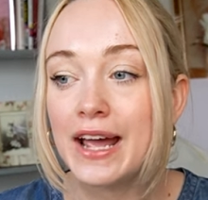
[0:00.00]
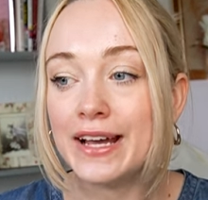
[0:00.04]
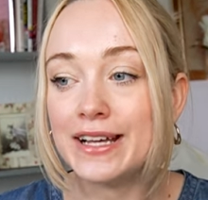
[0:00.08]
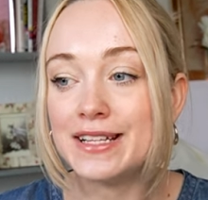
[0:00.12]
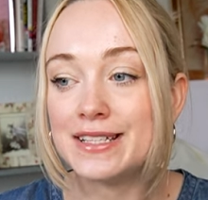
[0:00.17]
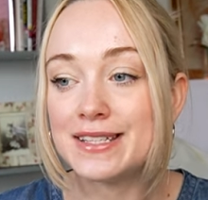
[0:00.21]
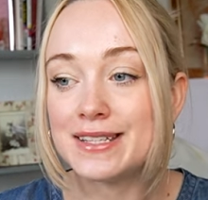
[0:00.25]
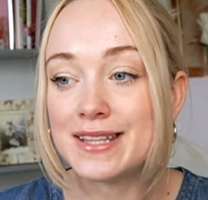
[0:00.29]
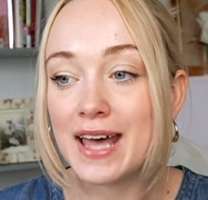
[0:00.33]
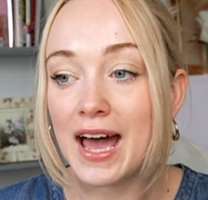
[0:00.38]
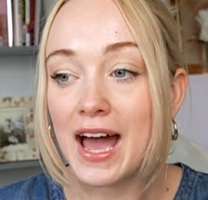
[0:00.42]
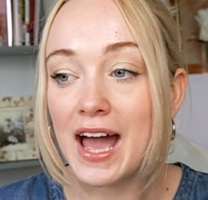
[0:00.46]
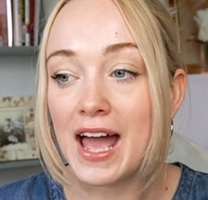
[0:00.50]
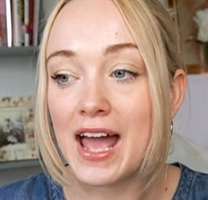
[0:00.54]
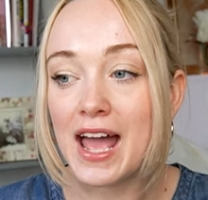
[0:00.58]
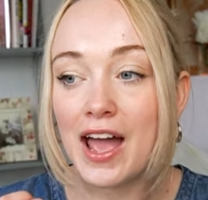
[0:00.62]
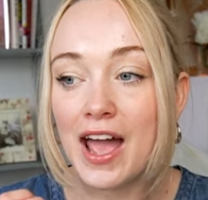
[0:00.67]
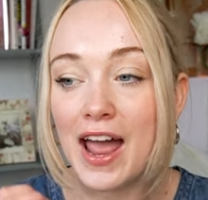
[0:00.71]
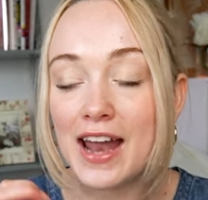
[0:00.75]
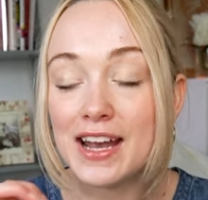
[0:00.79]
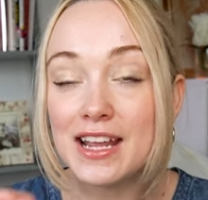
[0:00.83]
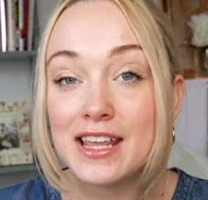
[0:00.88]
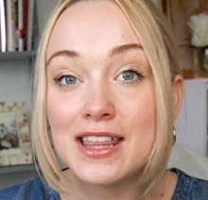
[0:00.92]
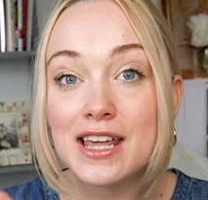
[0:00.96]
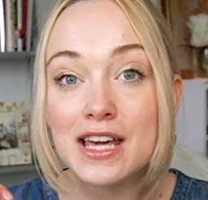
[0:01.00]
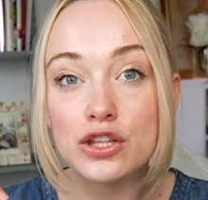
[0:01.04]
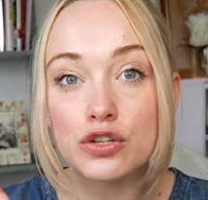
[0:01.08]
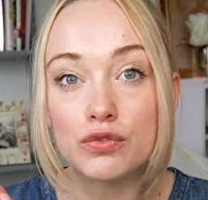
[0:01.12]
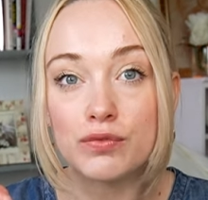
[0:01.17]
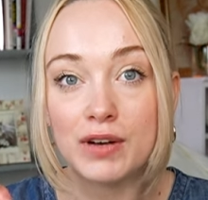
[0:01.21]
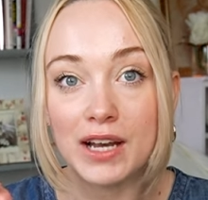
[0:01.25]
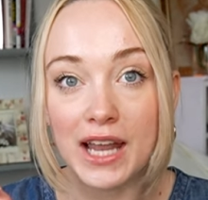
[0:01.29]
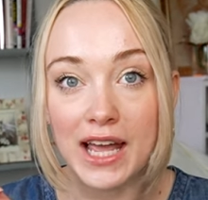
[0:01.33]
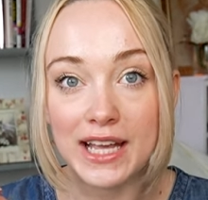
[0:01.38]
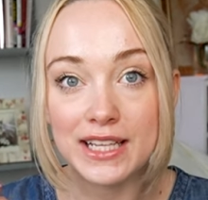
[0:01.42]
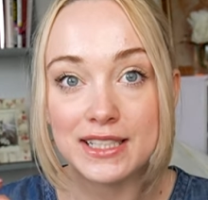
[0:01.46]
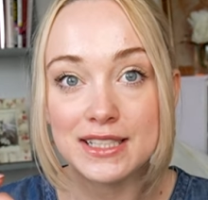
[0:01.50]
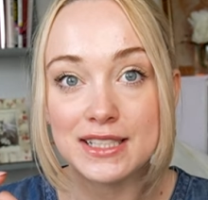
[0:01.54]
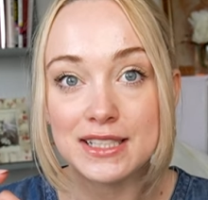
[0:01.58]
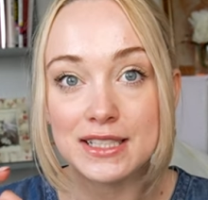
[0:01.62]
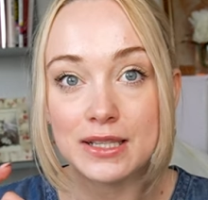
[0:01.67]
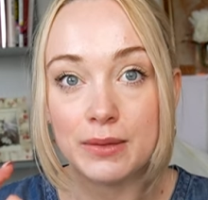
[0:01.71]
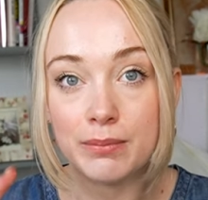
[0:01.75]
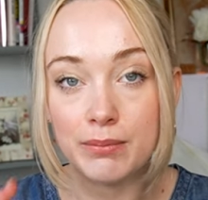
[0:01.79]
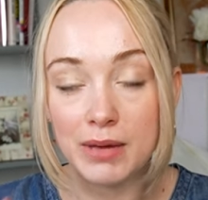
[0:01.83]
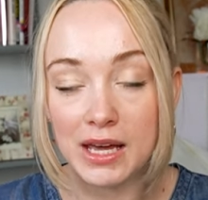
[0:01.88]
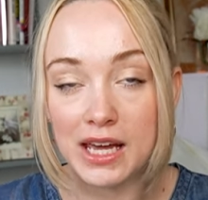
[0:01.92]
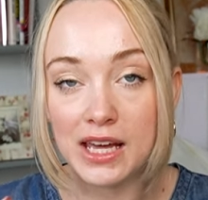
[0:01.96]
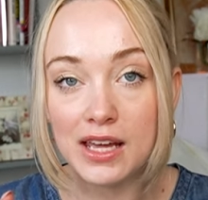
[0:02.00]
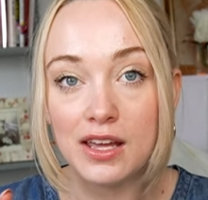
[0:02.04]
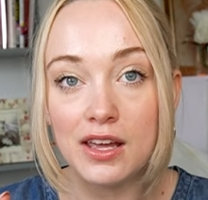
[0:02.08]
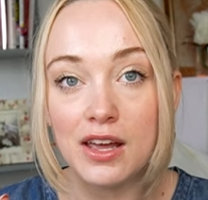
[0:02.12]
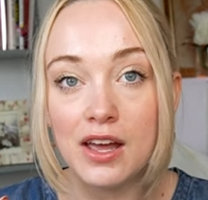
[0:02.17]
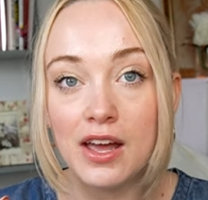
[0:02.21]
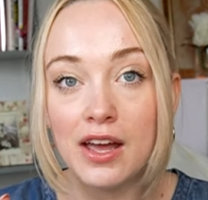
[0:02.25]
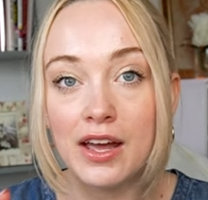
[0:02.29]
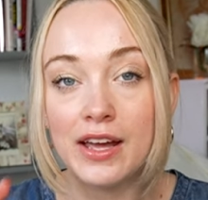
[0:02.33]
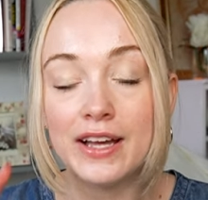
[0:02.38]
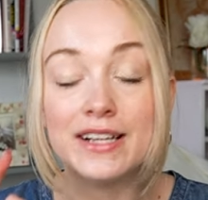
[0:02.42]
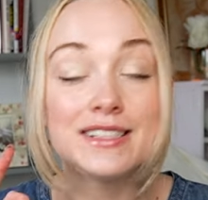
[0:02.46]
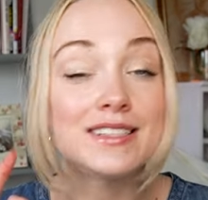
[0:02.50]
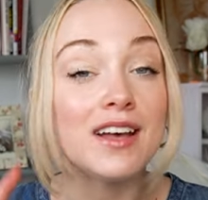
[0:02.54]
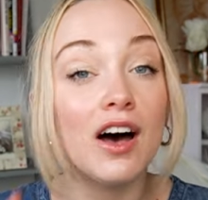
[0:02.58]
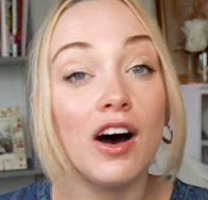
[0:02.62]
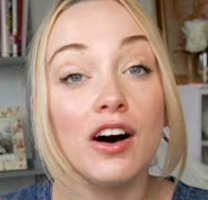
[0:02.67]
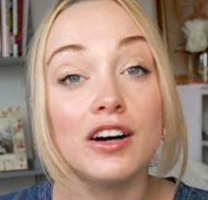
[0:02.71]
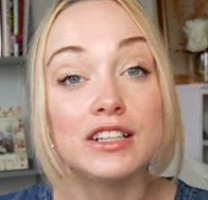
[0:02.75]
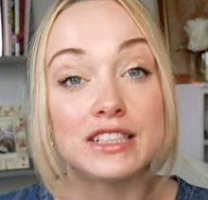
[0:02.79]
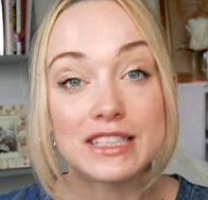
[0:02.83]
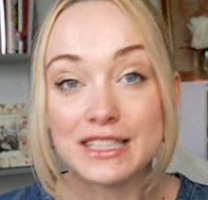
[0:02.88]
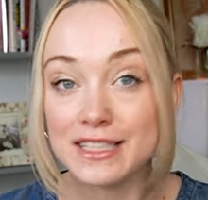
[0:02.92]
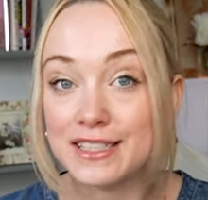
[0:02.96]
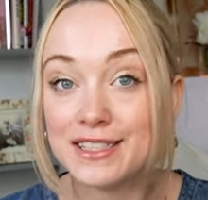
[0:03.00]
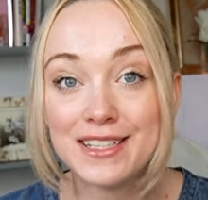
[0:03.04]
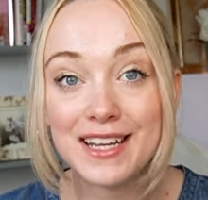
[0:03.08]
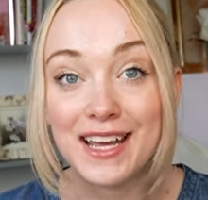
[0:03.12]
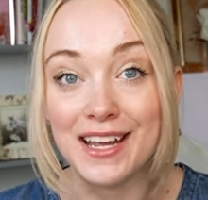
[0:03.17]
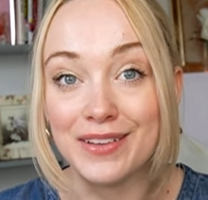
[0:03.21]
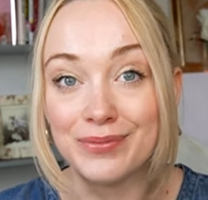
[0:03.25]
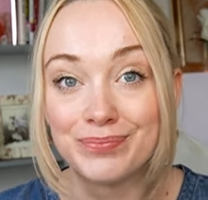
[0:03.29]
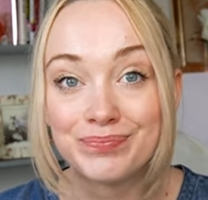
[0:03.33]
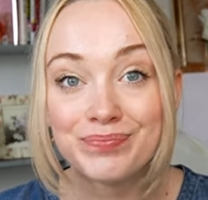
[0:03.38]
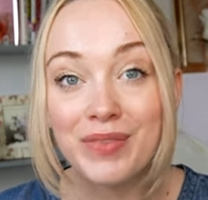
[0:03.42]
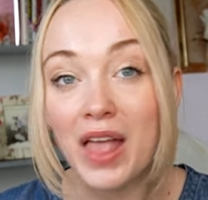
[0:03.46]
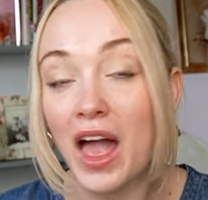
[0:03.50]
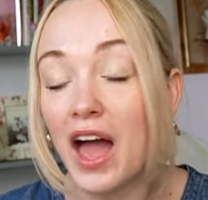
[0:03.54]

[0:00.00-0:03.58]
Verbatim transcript: is that anything that relates to me is harder to see.